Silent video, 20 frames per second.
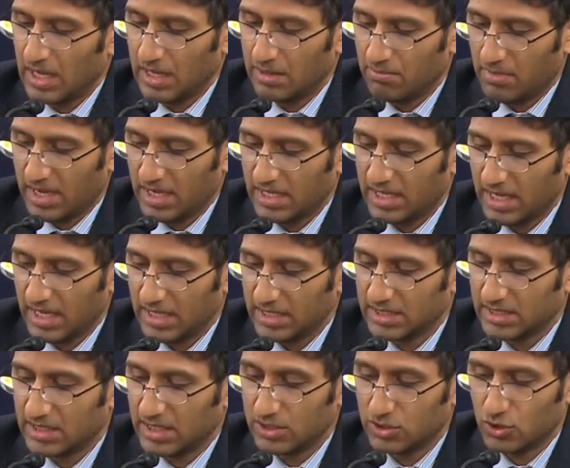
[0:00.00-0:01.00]
In my
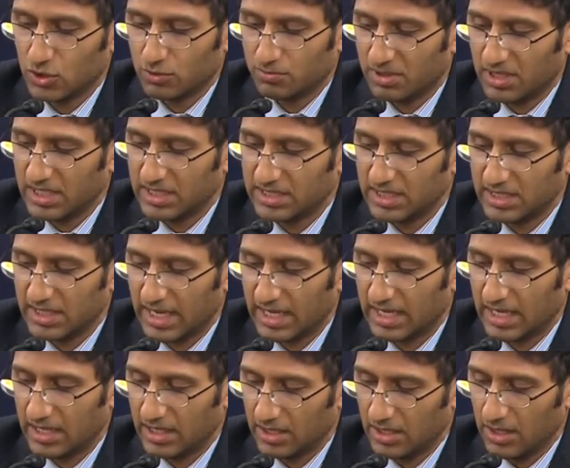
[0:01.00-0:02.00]
case, it took place a
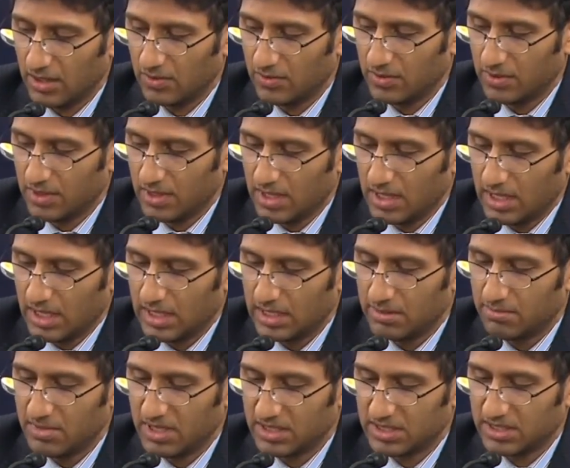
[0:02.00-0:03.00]
decade ago in
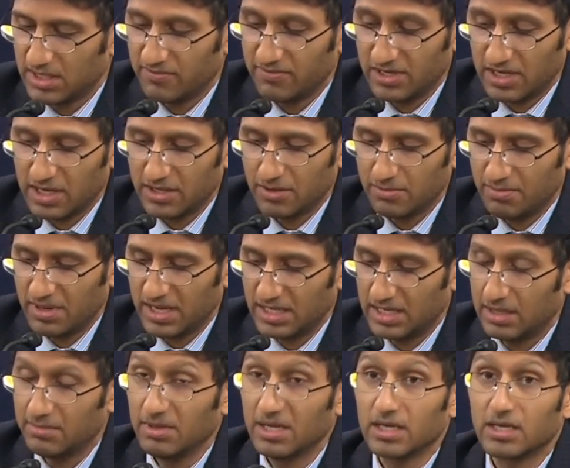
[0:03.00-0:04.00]
the midst of another
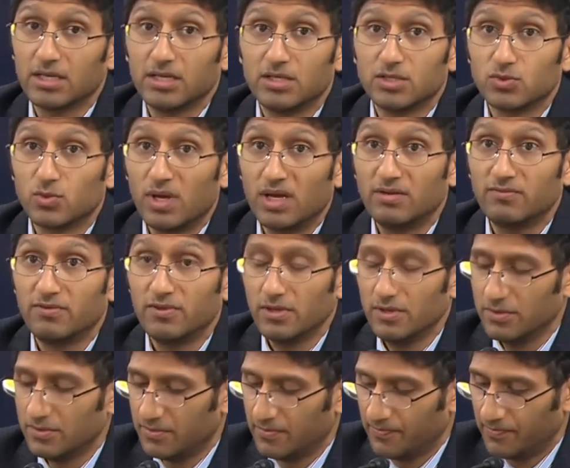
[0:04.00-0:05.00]
pandemic, swine
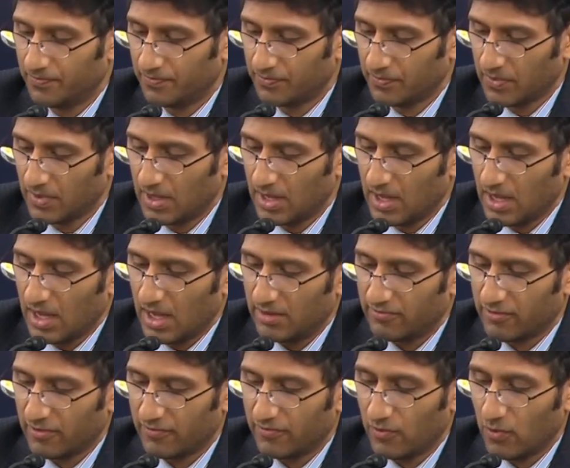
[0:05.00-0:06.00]
flu. And
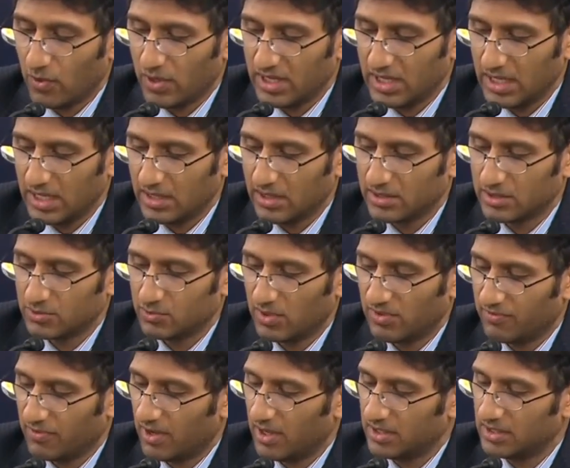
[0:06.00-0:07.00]
for 4 years, we
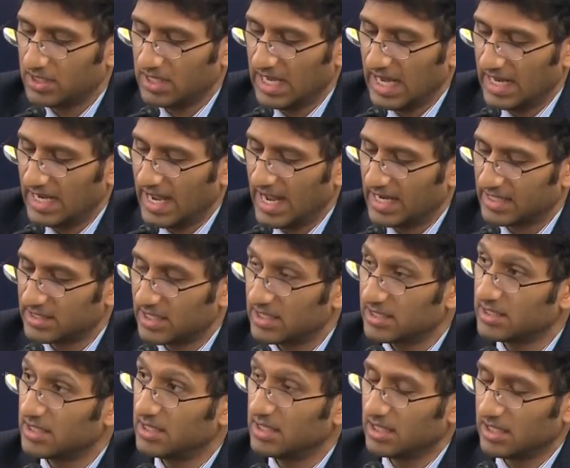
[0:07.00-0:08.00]
fought to gain access
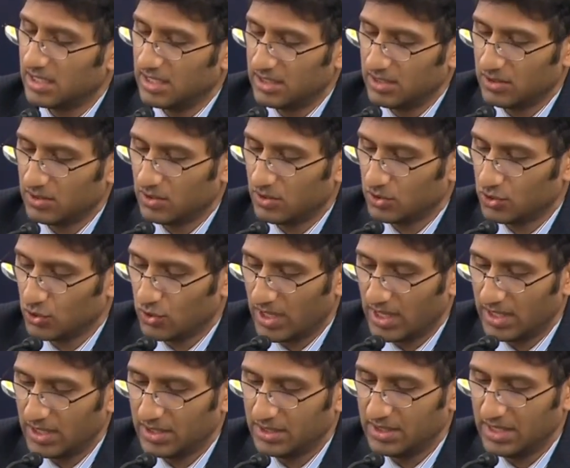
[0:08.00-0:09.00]
to the clinical
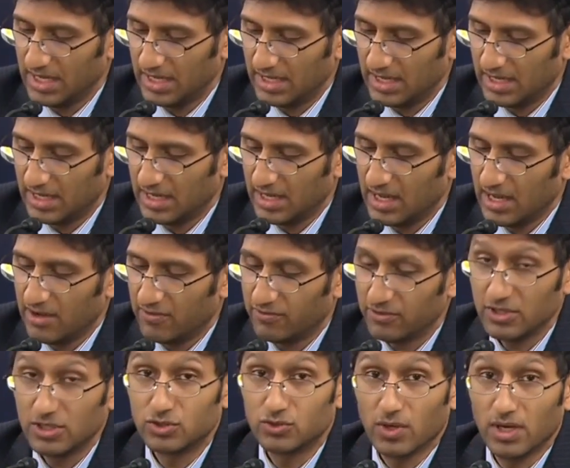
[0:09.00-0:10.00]
trial data
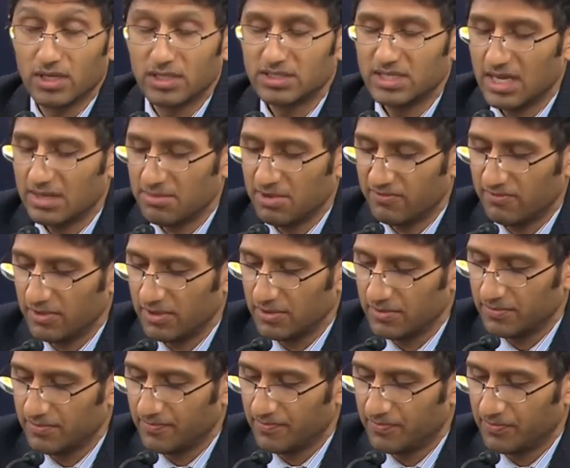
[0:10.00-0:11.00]
for the drug Tamiflu.